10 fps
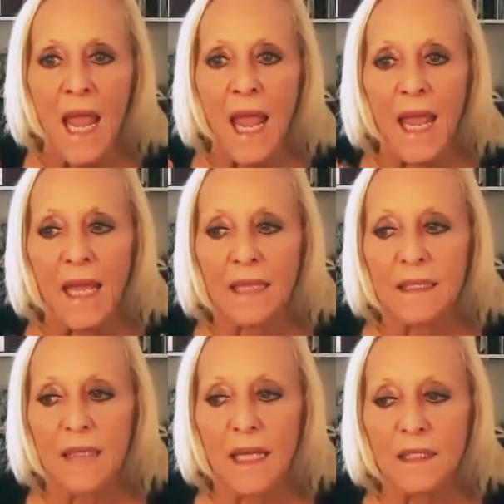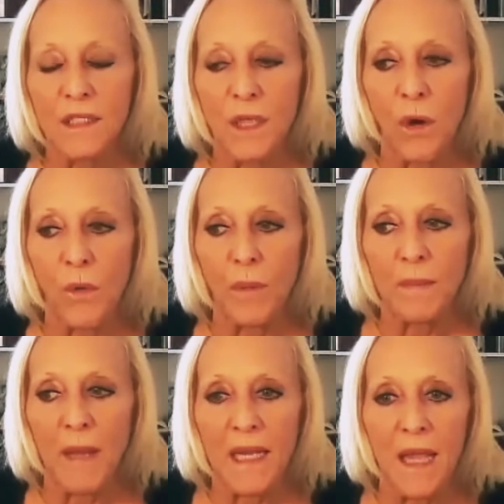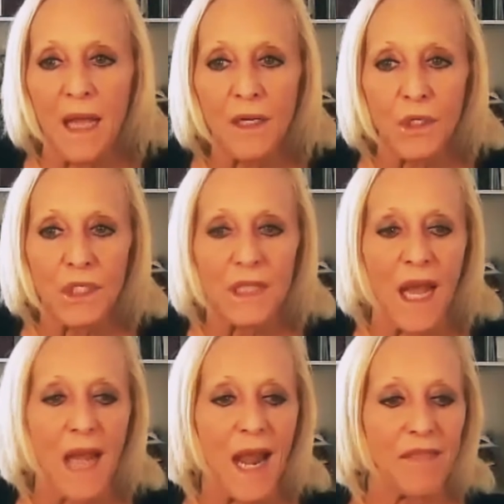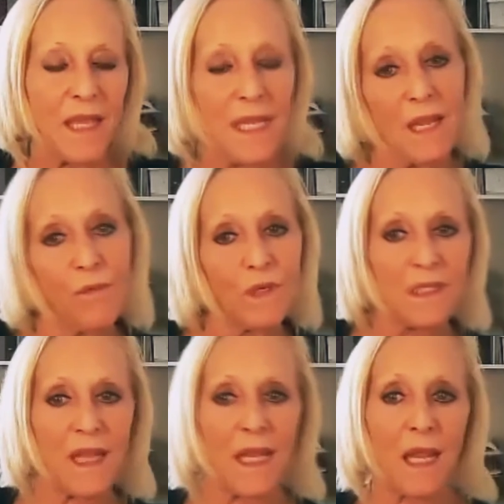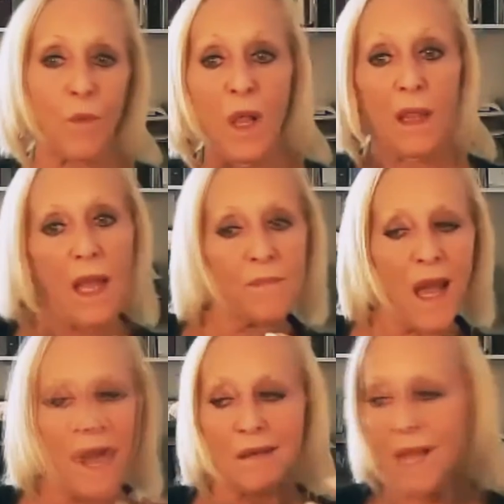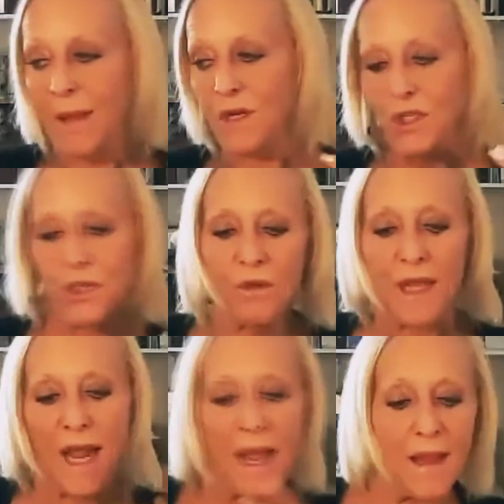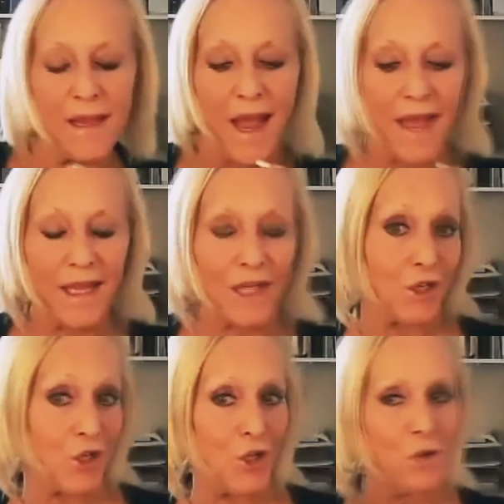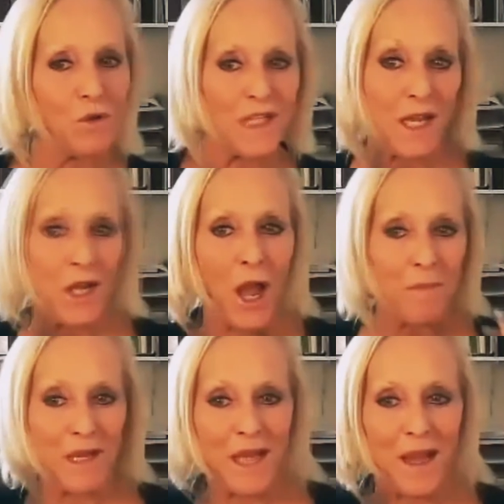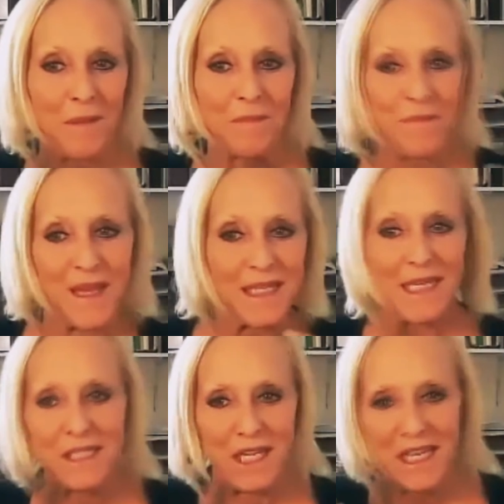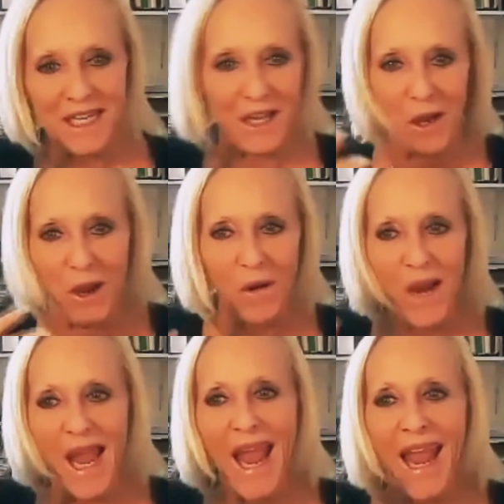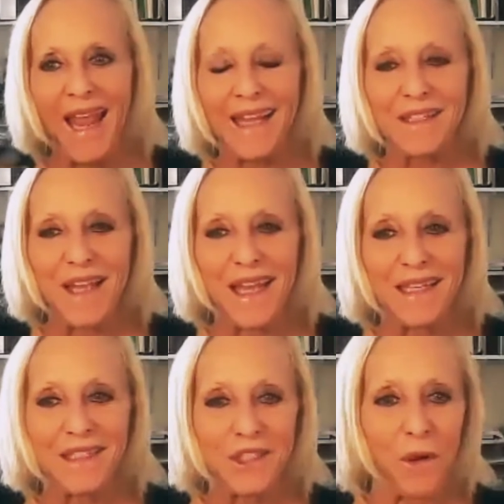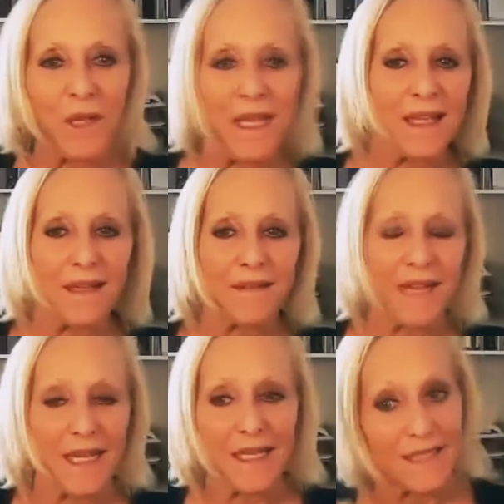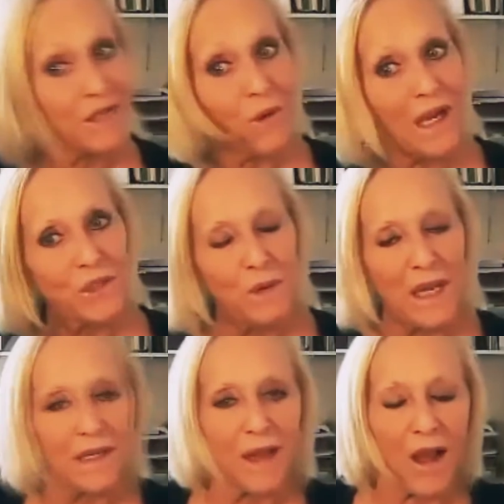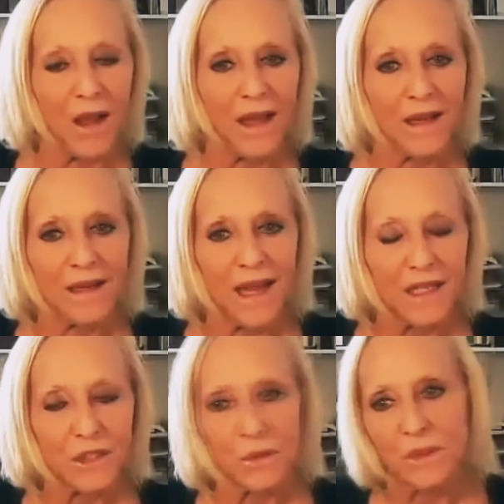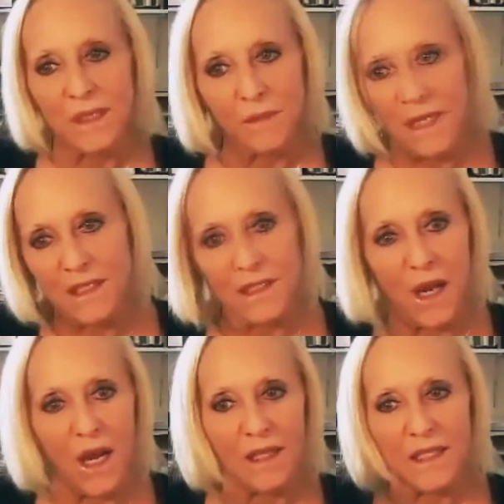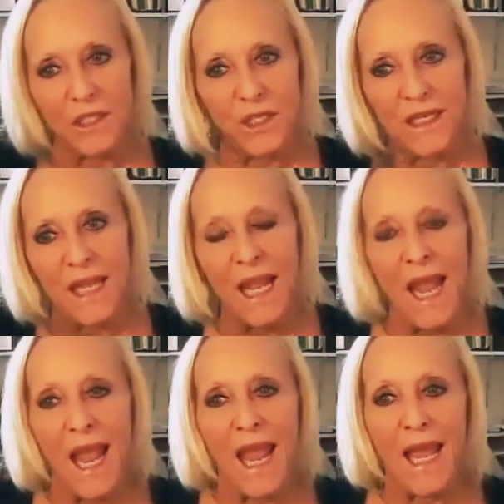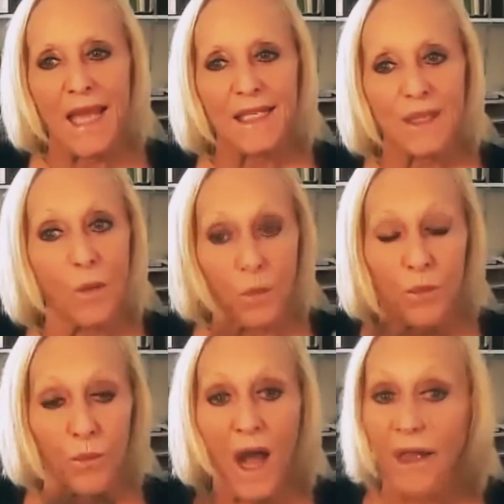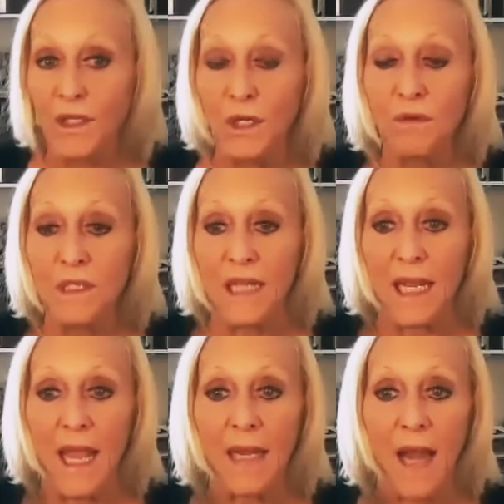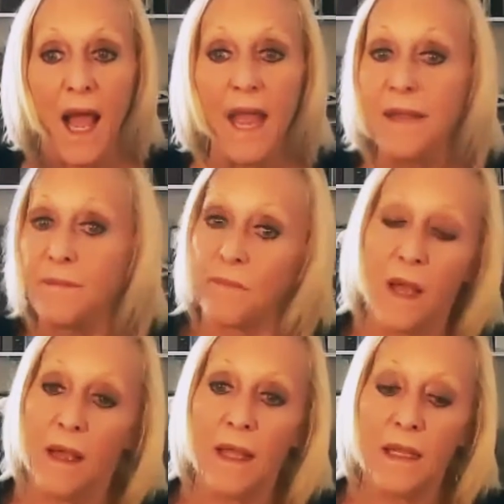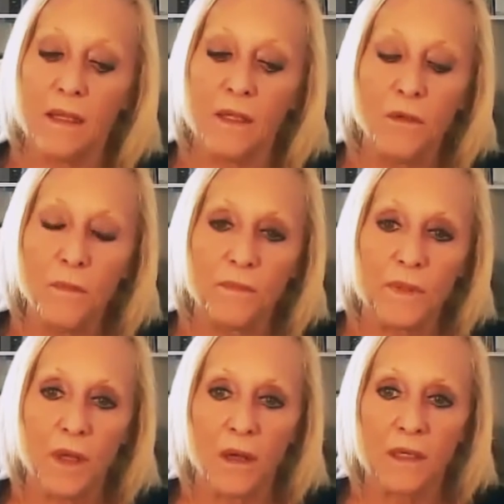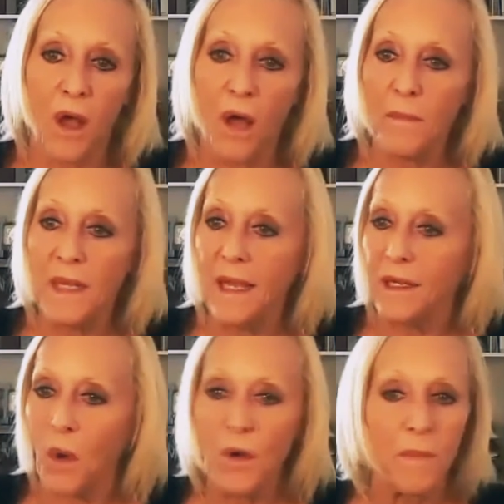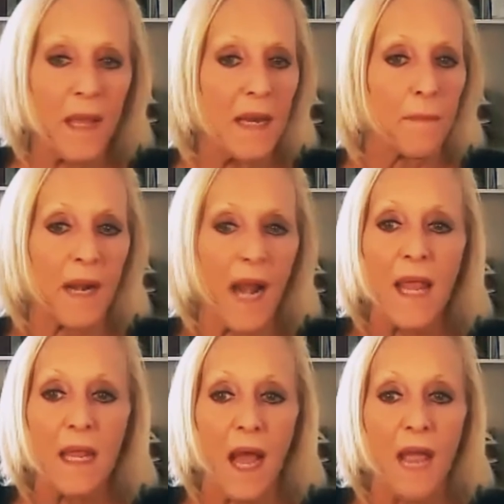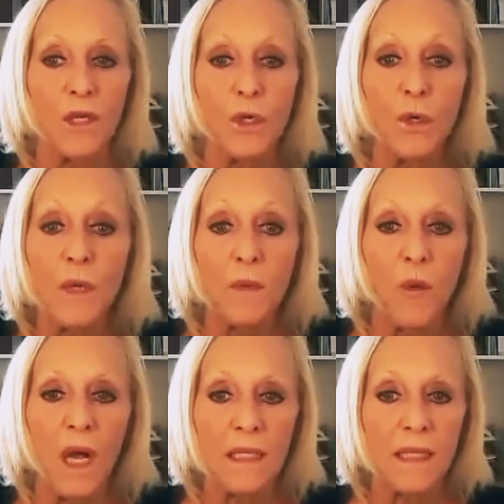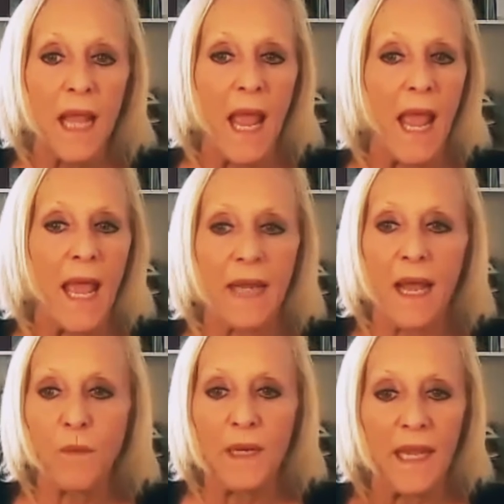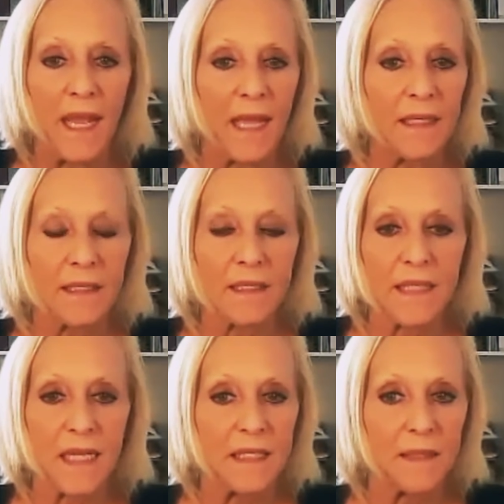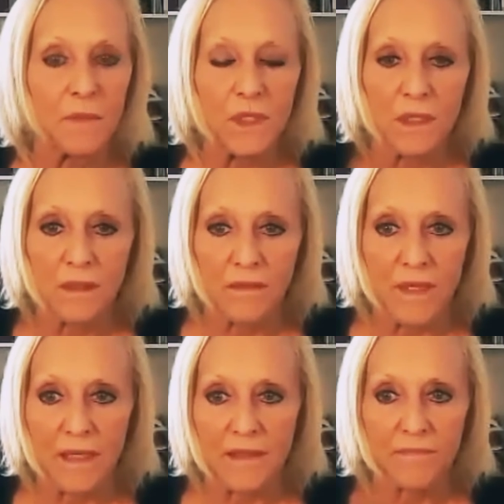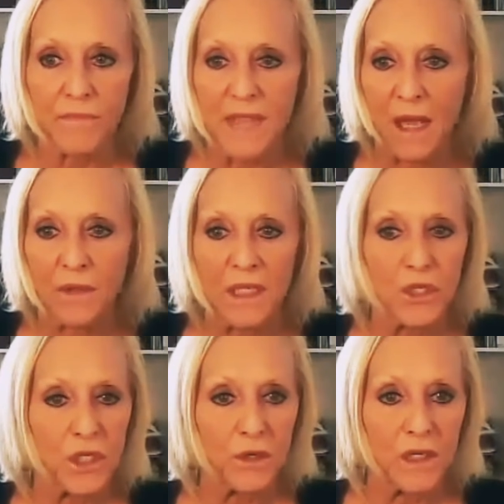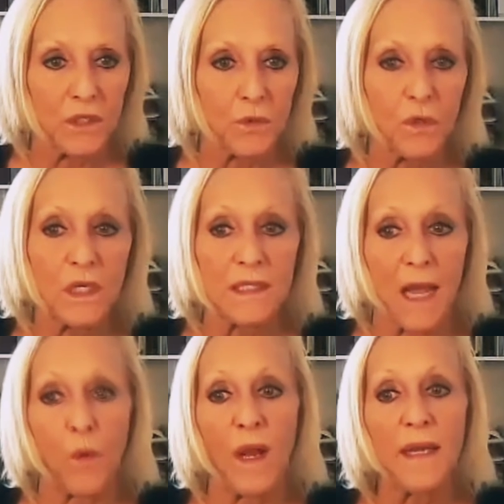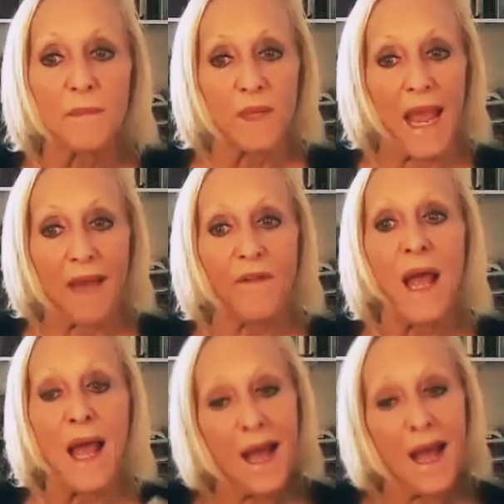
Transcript: Mm-hmm. And and so, but my younger son, I think he was thinking, well, I'm not. I'm going to show that I I can use and not become addicted, you know. And and so he he did graduate uh, high school and went on to college and and while using and I you call me a codependent, but I, I knew he was, and I went ahead and sent him to sound engineering school because I wanted him to have